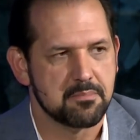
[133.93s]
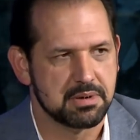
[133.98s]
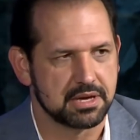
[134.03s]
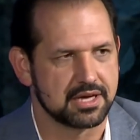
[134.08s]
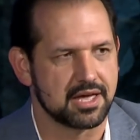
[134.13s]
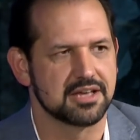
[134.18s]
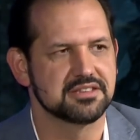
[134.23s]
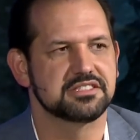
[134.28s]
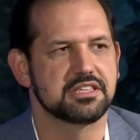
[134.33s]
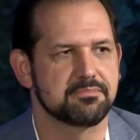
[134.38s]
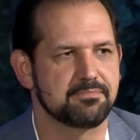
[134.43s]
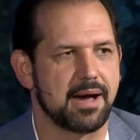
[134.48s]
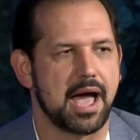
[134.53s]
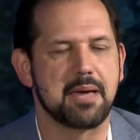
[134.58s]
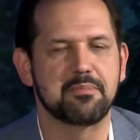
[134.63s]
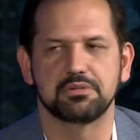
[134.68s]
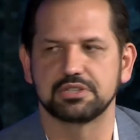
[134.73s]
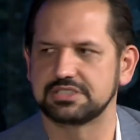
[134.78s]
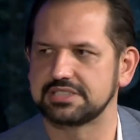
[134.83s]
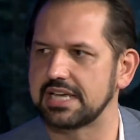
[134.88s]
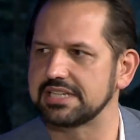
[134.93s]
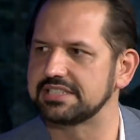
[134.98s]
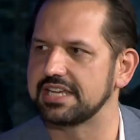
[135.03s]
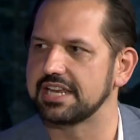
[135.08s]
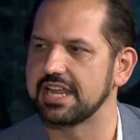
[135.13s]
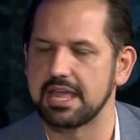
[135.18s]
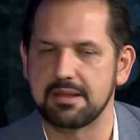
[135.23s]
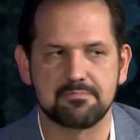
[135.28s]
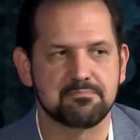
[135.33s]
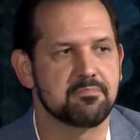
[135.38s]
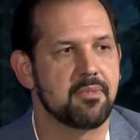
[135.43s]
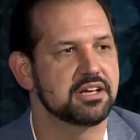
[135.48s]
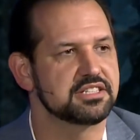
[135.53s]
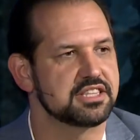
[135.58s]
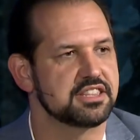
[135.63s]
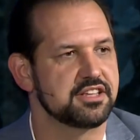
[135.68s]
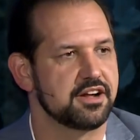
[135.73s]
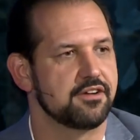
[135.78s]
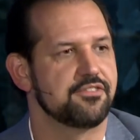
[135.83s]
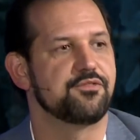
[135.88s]
because the Bible says it, it
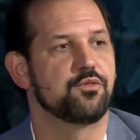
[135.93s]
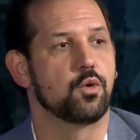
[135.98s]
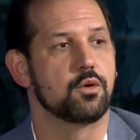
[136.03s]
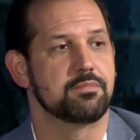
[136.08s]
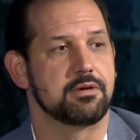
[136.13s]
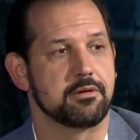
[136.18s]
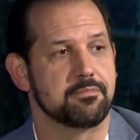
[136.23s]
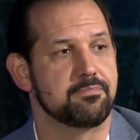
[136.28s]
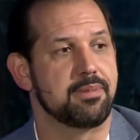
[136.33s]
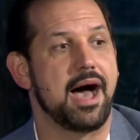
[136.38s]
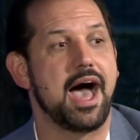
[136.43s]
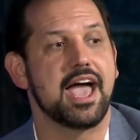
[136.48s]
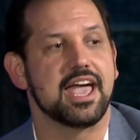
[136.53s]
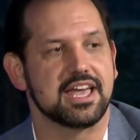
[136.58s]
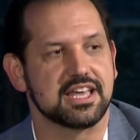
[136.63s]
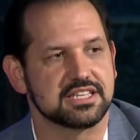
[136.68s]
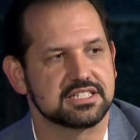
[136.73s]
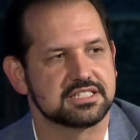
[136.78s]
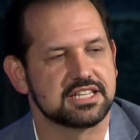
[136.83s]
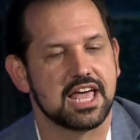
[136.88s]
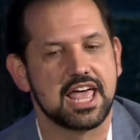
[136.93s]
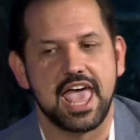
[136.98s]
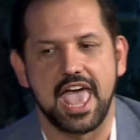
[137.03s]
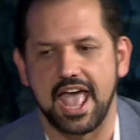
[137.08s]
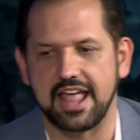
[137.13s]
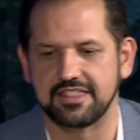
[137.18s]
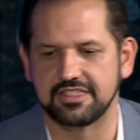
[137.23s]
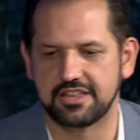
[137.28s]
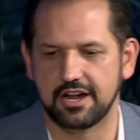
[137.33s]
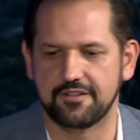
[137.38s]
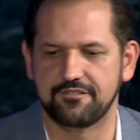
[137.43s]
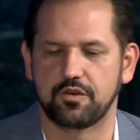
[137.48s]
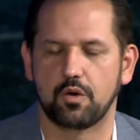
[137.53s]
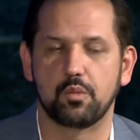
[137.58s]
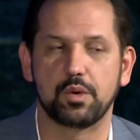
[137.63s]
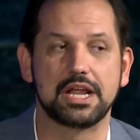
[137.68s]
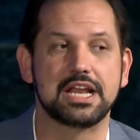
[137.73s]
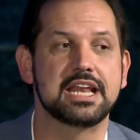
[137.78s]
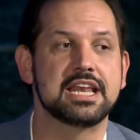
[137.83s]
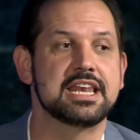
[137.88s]
must therefore be biased, and therefore
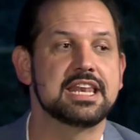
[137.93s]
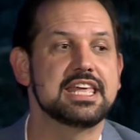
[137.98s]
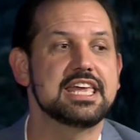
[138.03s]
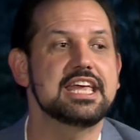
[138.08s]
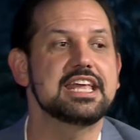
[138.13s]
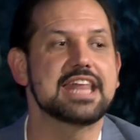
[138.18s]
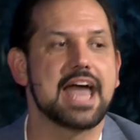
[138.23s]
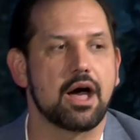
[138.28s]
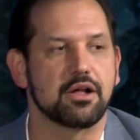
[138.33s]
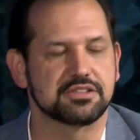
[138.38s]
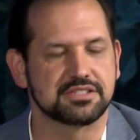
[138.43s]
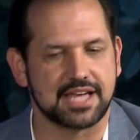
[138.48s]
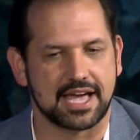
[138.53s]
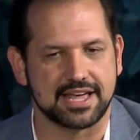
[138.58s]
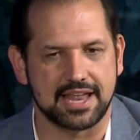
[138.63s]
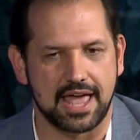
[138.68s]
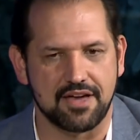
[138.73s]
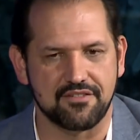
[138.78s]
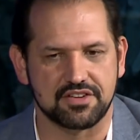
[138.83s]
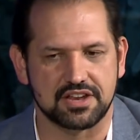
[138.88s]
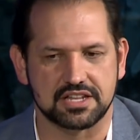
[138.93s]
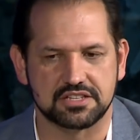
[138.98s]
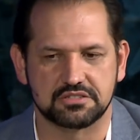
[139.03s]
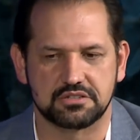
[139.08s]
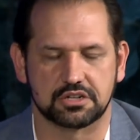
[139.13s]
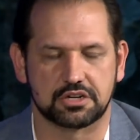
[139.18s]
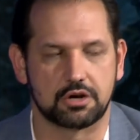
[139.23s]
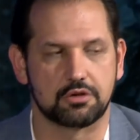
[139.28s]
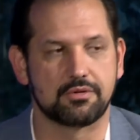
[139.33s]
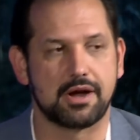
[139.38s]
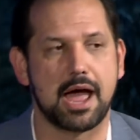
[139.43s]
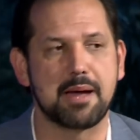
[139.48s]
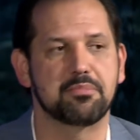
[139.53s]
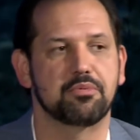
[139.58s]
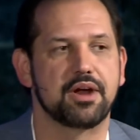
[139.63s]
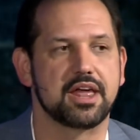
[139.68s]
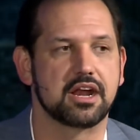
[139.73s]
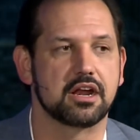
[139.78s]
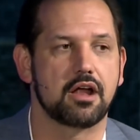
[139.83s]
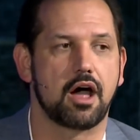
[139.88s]
we need outside evidence to
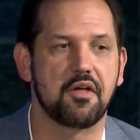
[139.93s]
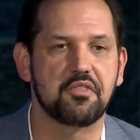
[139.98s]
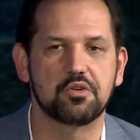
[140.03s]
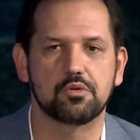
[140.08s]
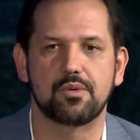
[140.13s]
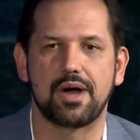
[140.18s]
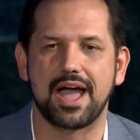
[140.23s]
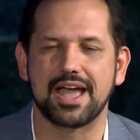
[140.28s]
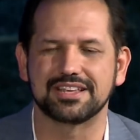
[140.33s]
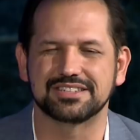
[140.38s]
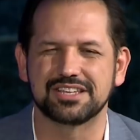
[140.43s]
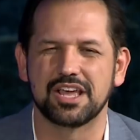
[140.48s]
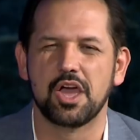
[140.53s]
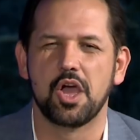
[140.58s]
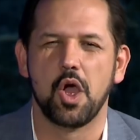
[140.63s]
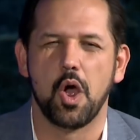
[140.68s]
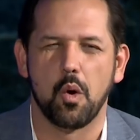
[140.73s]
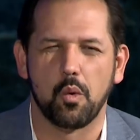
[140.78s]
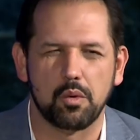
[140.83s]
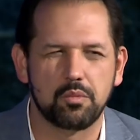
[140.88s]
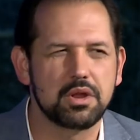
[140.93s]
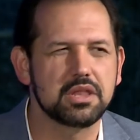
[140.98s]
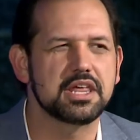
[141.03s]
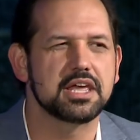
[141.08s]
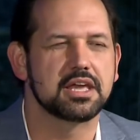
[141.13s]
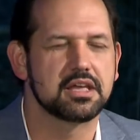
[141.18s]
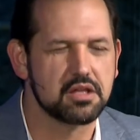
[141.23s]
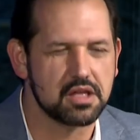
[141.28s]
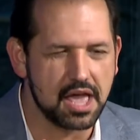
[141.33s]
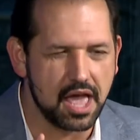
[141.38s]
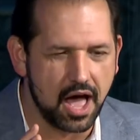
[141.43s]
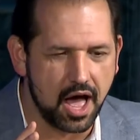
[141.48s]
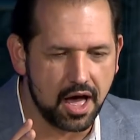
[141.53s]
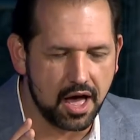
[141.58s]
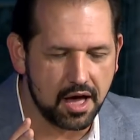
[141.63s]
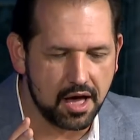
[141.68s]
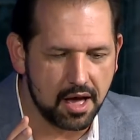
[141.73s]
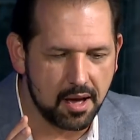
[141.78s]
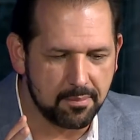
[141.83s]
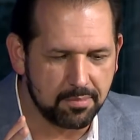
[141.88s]
corroborate it. Otherwise, we're really
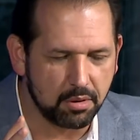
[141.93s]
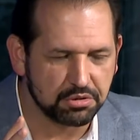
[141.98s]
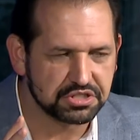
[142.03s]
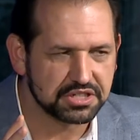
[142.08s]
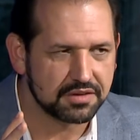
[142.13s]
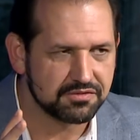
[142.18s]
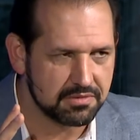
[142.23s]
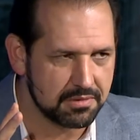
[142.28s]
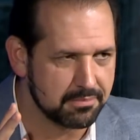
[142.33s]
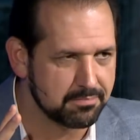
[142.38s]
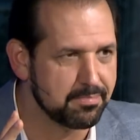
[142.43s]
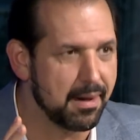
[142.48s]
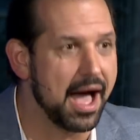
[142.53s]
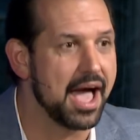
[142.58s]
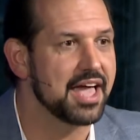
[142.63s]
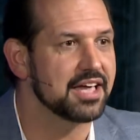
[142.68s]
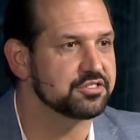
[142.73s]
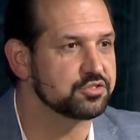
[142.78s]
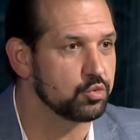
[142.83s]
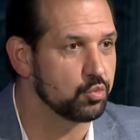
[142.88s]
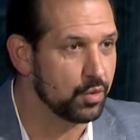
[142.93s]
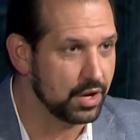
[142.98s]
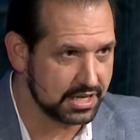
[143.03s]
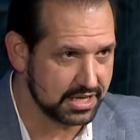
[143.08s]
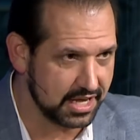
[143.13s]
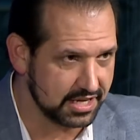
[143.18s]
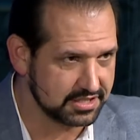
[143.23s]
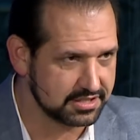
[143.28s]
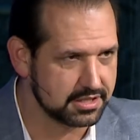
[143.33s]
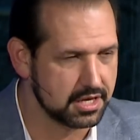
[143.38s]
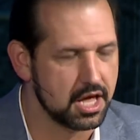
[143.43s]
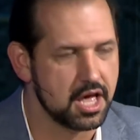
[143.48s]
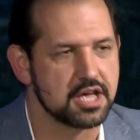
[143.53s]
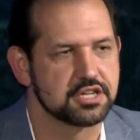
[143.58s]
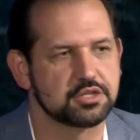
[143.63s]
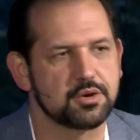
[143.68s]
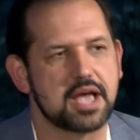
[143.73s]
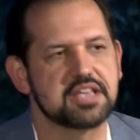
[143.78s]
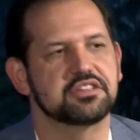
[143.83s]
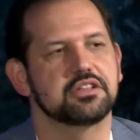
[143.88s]
approaching it from a biased witness.
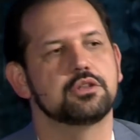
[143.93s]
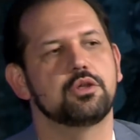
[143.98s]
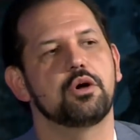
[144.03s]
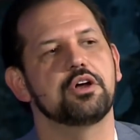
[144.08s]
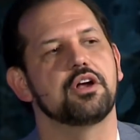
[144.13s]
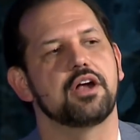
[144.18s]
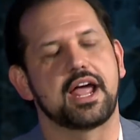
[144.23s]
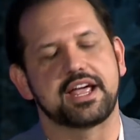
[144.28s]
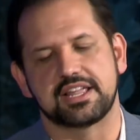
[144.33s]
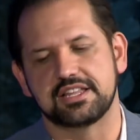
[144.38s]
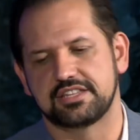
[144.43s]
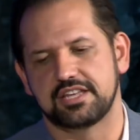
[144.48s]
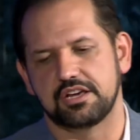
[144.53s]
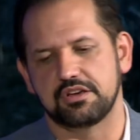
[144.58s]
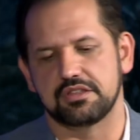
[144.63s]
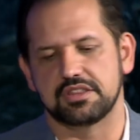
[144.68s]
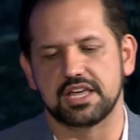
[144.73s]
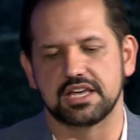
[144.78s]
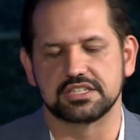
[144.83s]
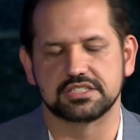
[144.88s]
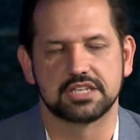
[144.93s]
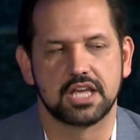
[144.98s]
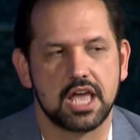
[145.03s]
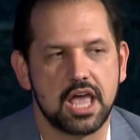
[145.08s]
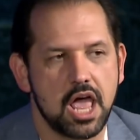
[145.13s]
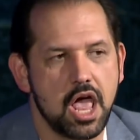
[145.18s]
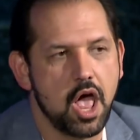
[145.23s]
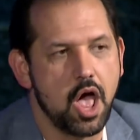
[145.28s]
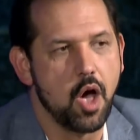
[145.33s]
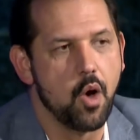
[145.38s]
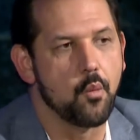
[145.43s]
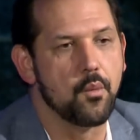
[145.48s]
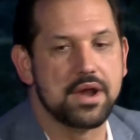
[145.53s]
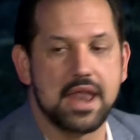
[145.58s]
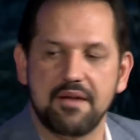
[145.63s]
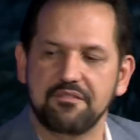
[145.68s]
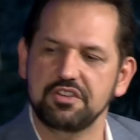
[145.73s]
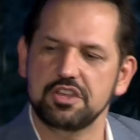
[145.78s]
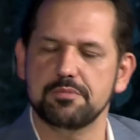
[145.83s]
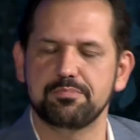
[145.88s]
So as a lawyer, I can tell you this.
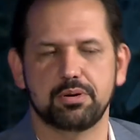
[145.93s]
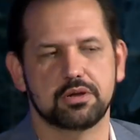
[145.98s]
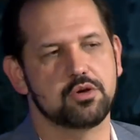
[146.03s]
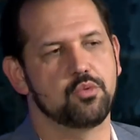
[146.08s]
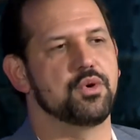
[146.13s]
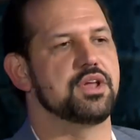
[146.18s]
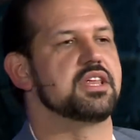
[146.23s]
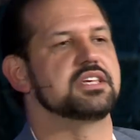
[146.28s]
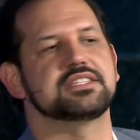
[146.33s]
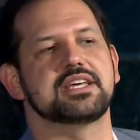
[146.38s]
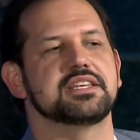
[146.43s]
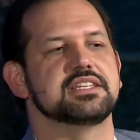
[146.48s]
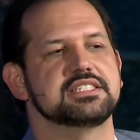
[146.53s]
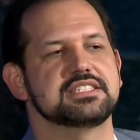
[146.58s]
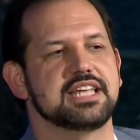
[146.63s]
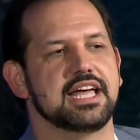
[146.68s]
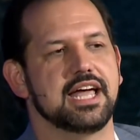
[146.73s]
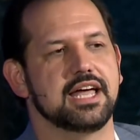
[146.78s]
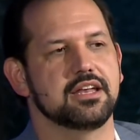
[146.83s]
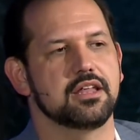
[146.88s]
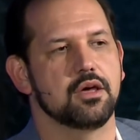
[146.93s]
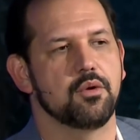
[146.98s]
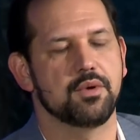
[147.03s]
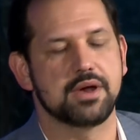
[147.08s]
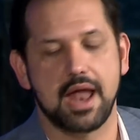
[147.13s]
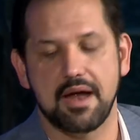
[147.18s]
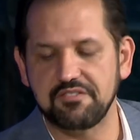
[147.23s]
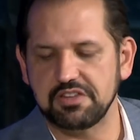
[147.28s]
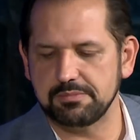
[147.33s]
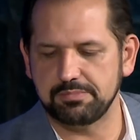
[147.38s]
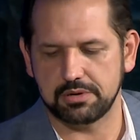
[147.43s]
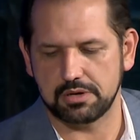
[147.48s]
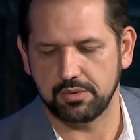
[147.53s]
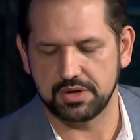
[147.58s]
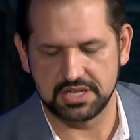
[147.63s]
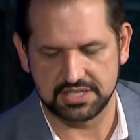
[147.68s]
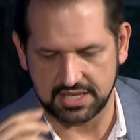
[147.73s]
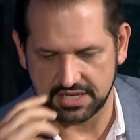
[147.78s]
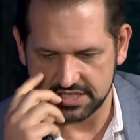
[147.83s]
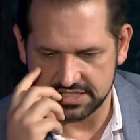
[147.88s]
Whenever you put a witness on
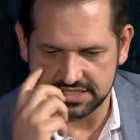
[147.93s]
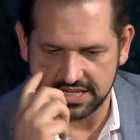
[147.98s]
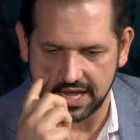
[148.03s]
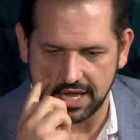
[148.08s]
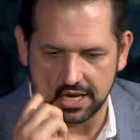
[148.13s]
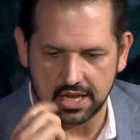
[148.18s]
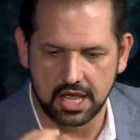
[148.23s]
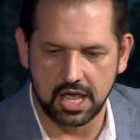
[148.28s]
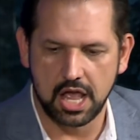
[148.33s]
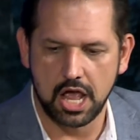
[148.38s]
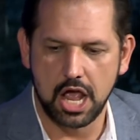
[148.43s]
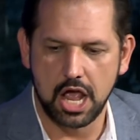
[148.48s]
the stand,